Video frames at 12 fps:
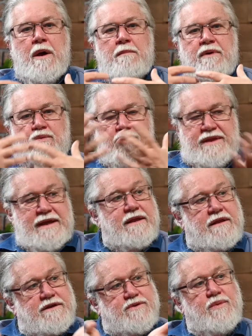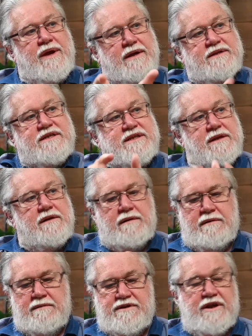But within this, we can
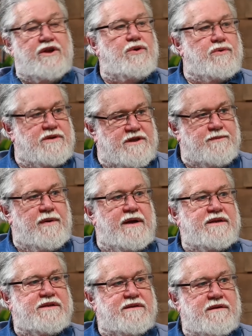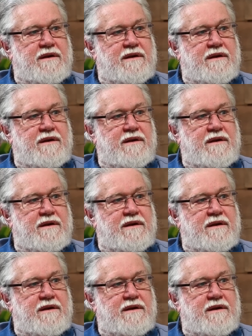still secure space